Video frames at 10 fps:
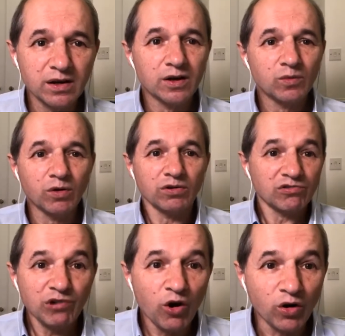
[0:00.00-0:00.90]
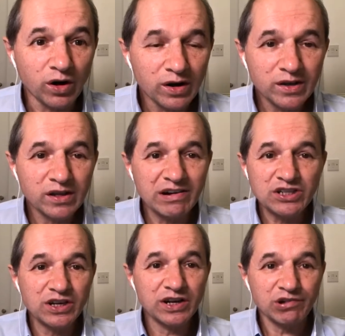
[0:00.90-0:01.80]
Well, wrong. They're
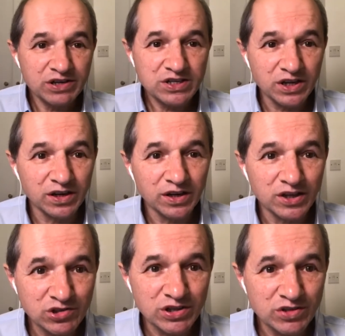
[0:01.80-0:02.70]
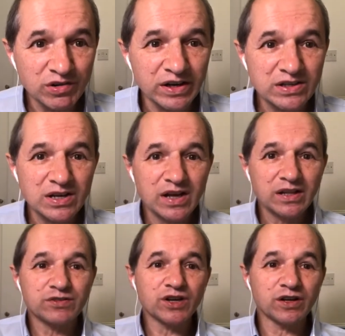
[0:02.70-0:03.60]
actually increasing interest rates.
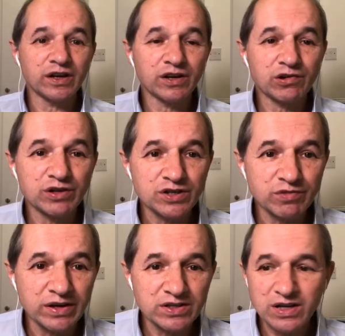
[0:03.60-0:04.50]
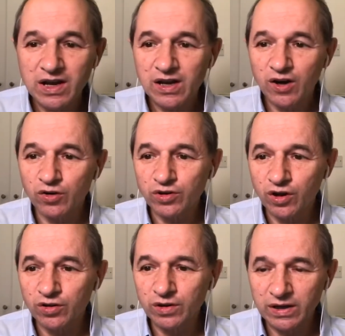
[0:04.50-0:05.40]
They've certainly increased rates on,
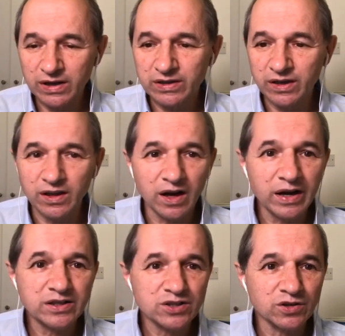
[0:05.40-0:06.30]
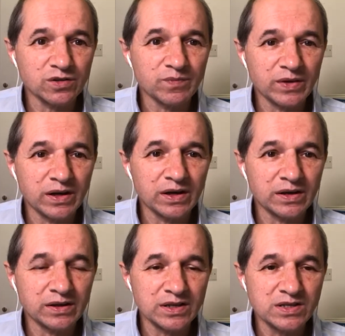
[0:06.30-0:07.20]
on a deal that I took uh,
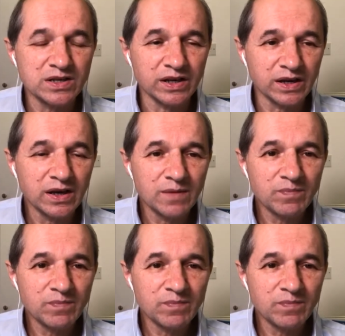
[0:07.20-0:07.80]
this year.